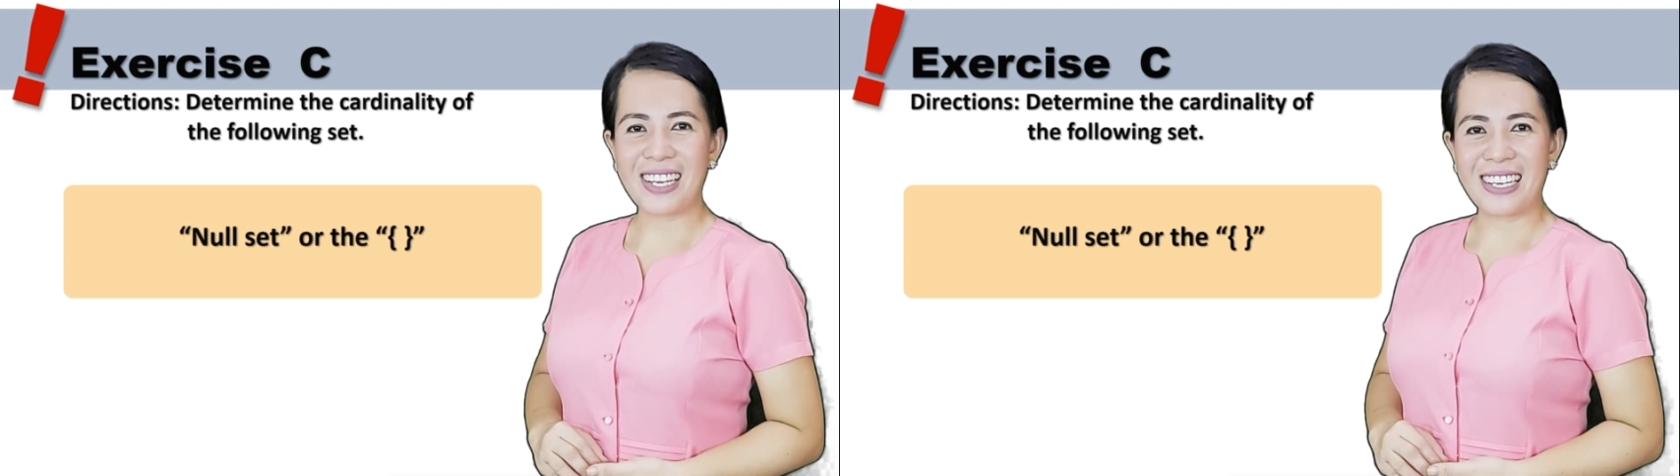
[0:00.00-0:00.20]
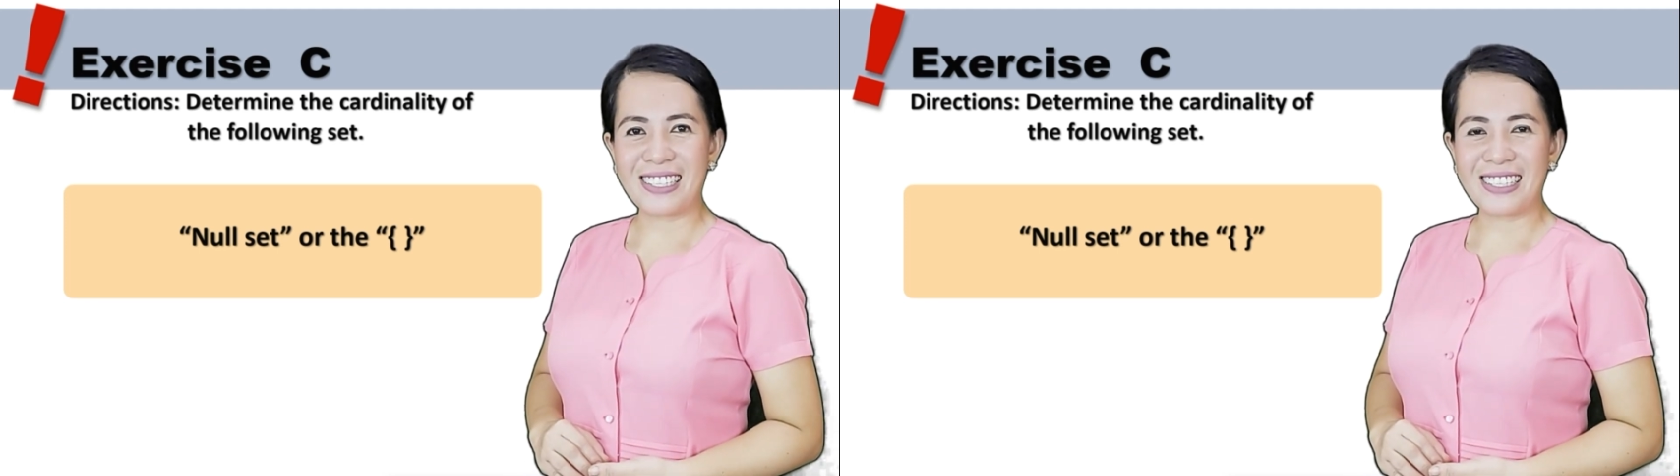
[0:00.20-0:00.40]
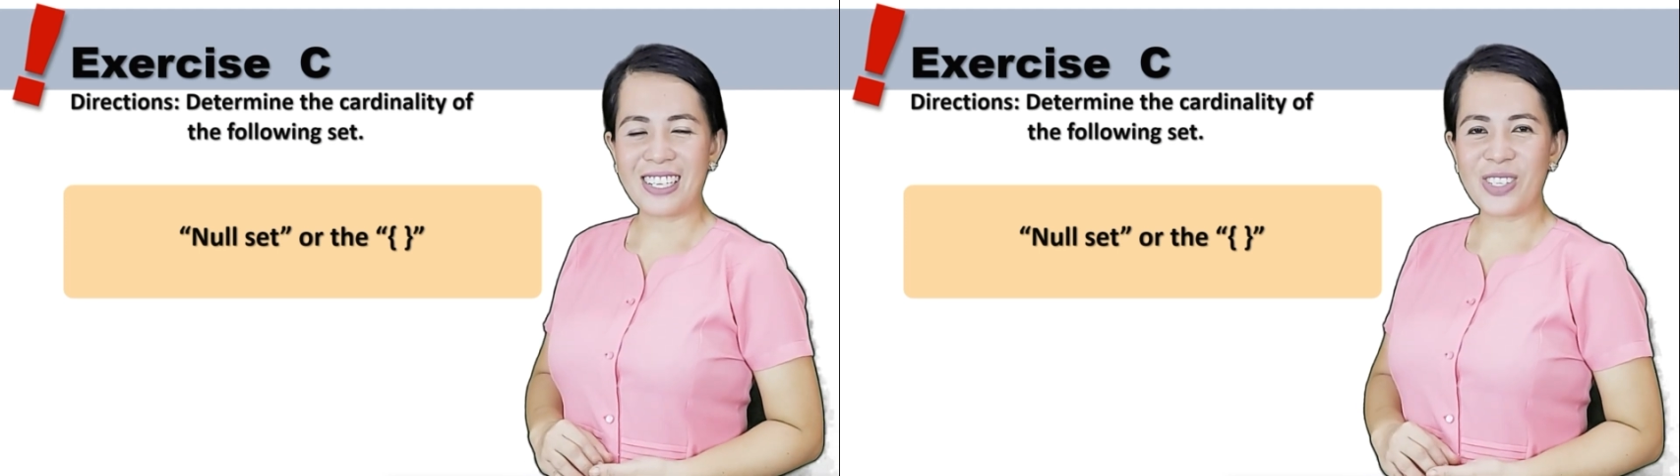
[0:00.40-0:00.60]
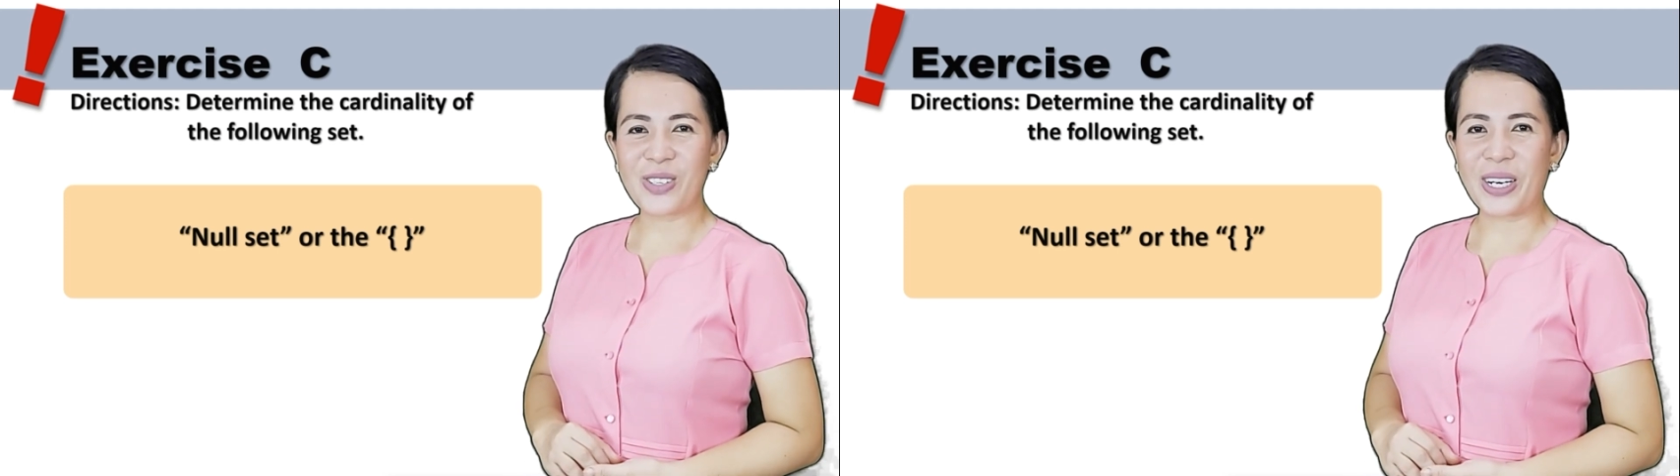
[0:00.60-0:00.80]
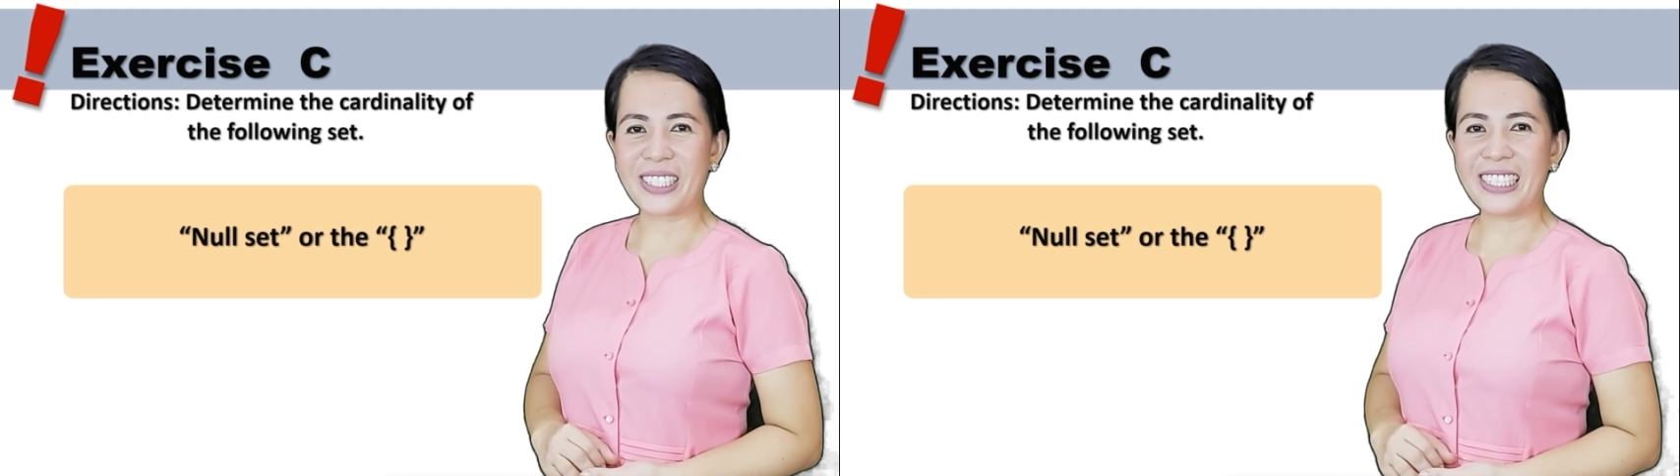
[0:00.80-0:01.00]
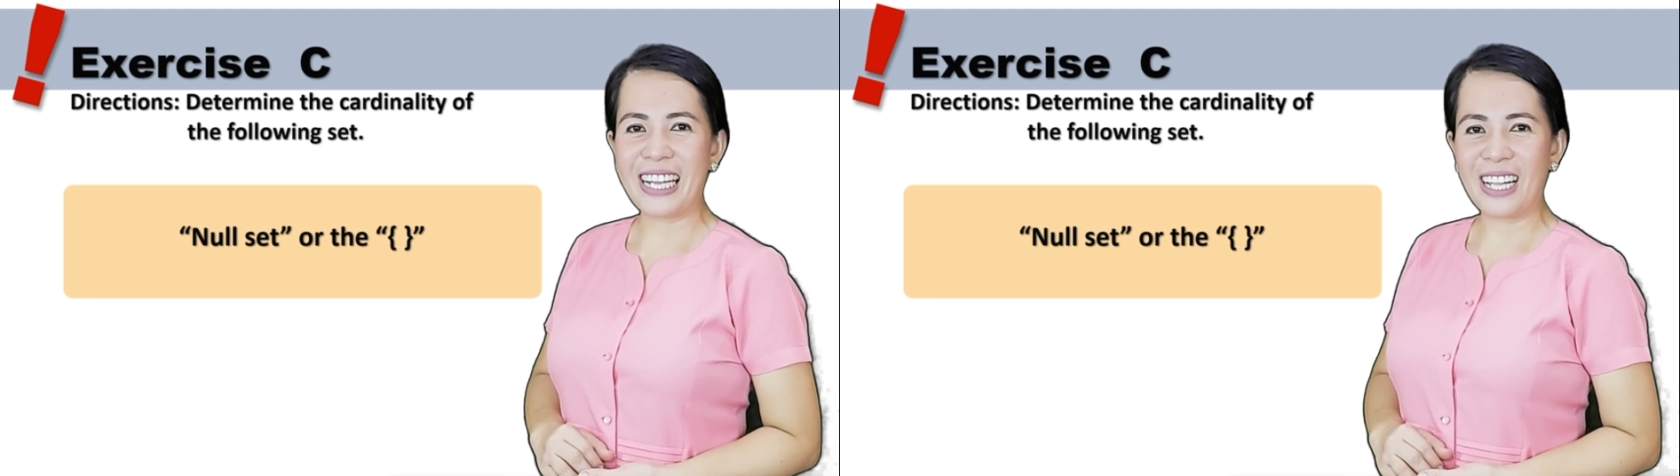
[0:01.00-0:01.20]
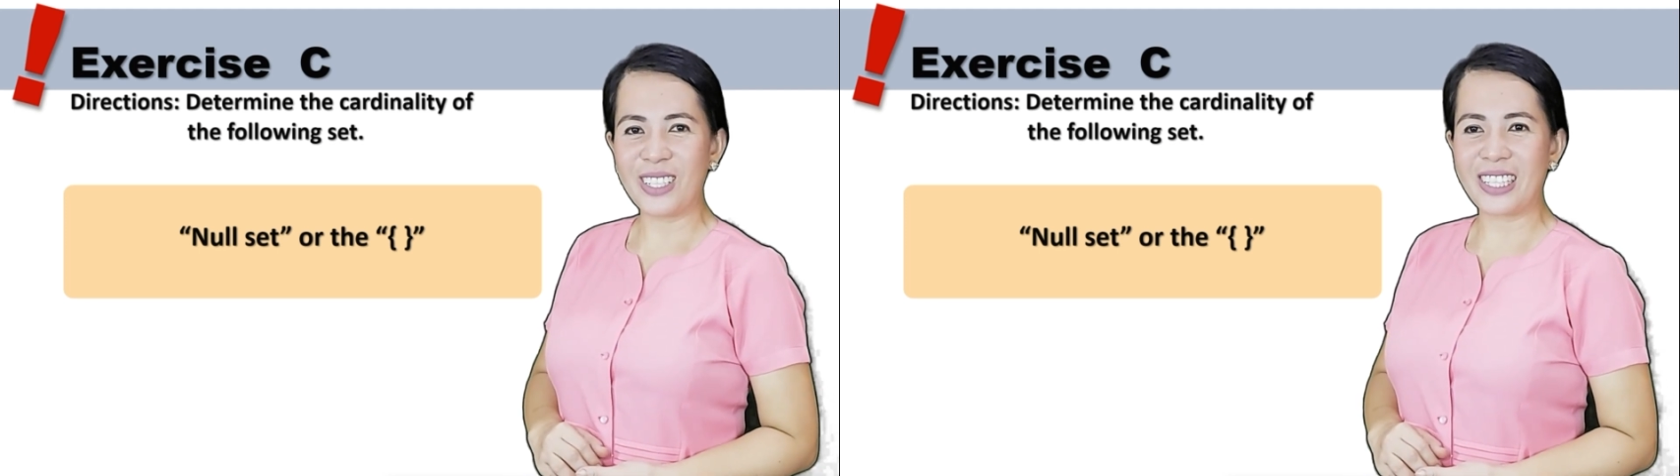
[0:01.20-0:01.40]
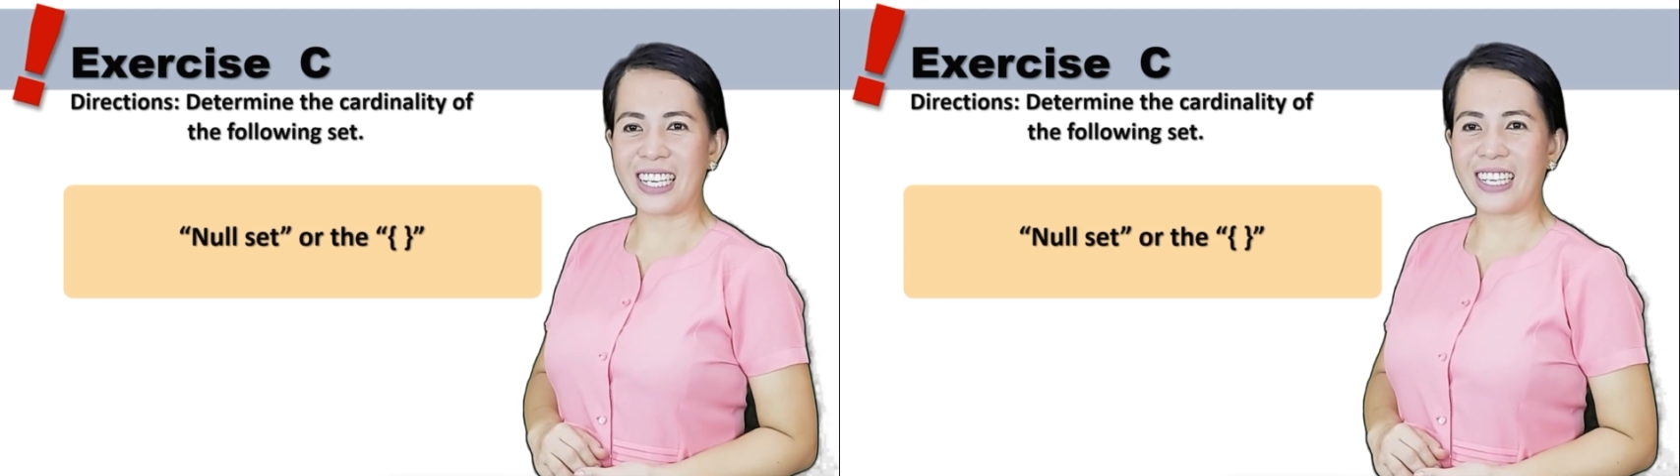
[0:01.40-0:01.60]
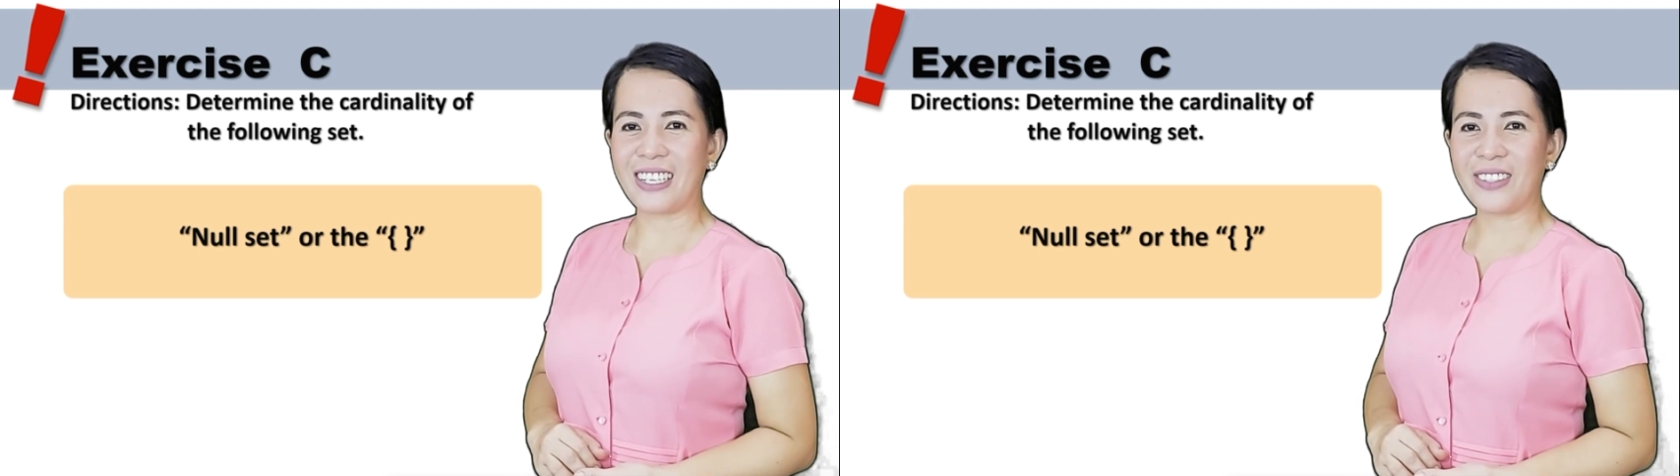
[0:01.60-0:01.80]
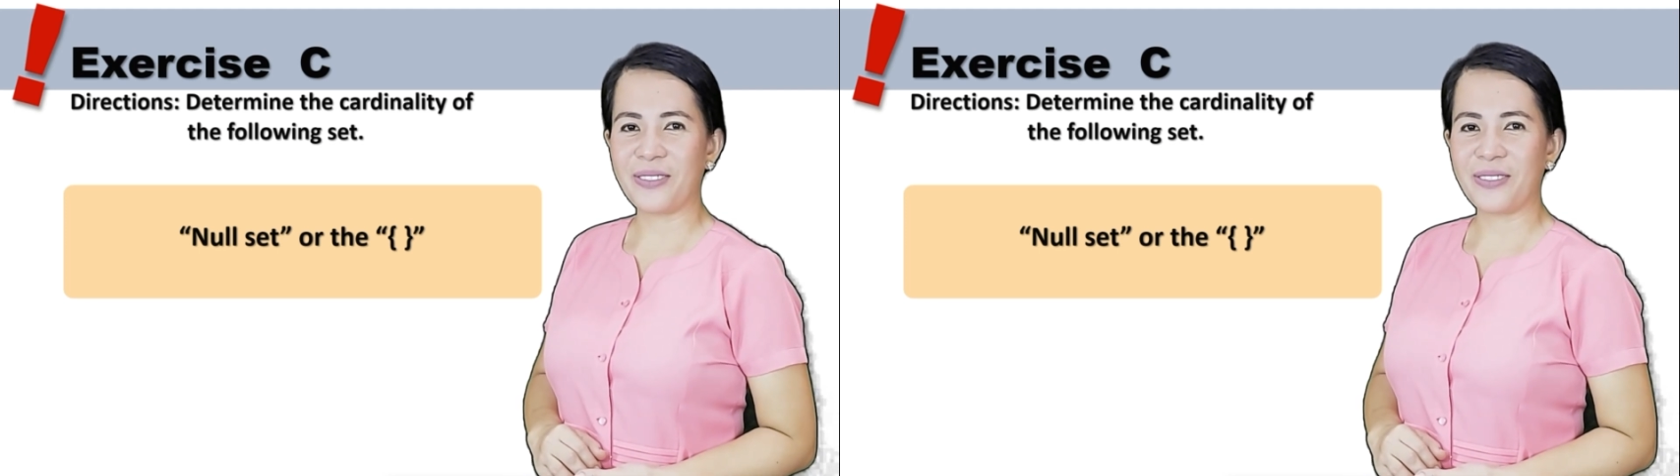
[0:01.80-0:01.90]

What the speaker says: is its cardinality?